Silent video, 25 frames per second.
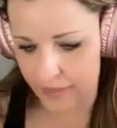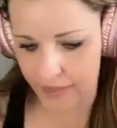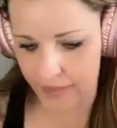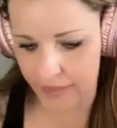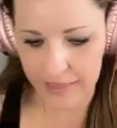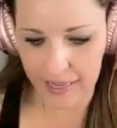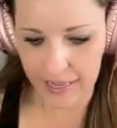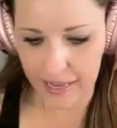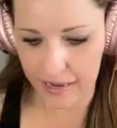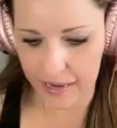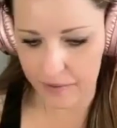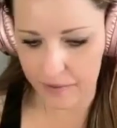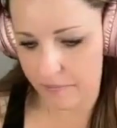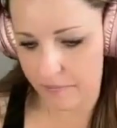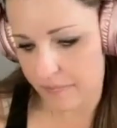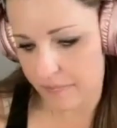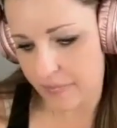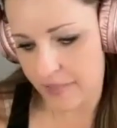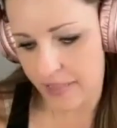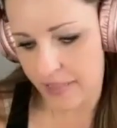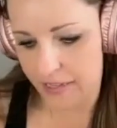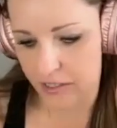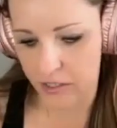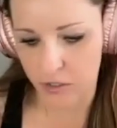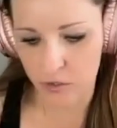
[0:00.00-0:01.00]
they had
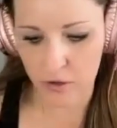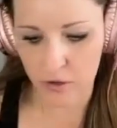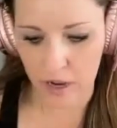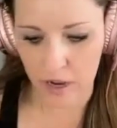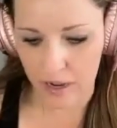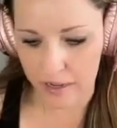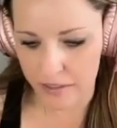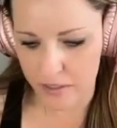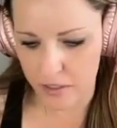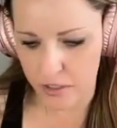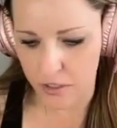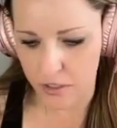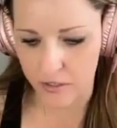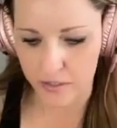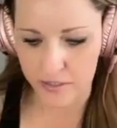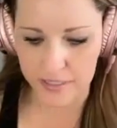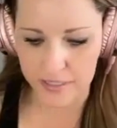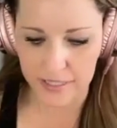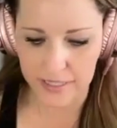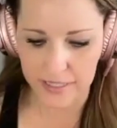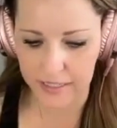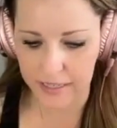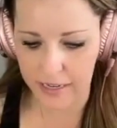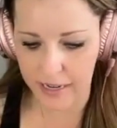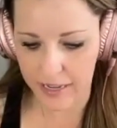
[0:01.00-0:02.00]
they do concerts
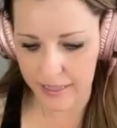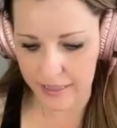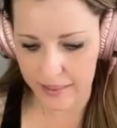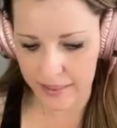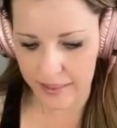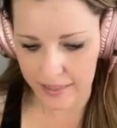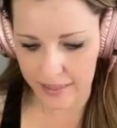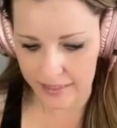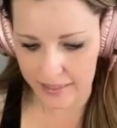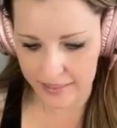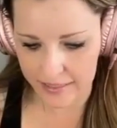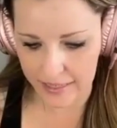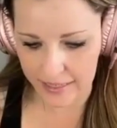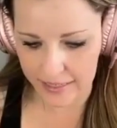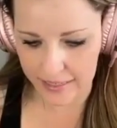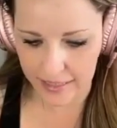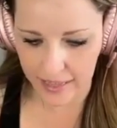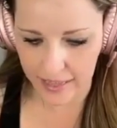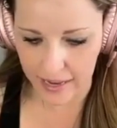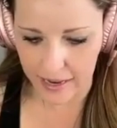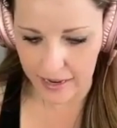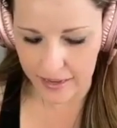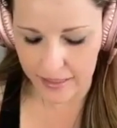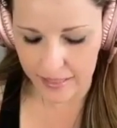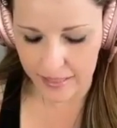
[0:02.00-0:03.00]
and and things like
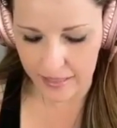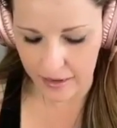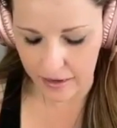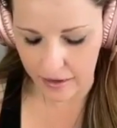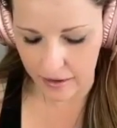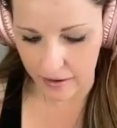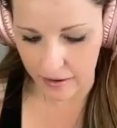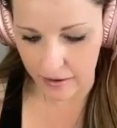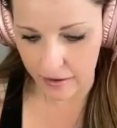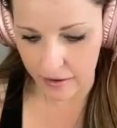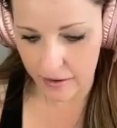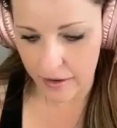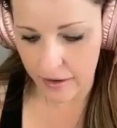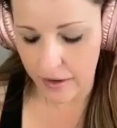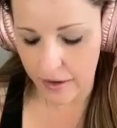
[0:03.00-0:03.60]
that in there.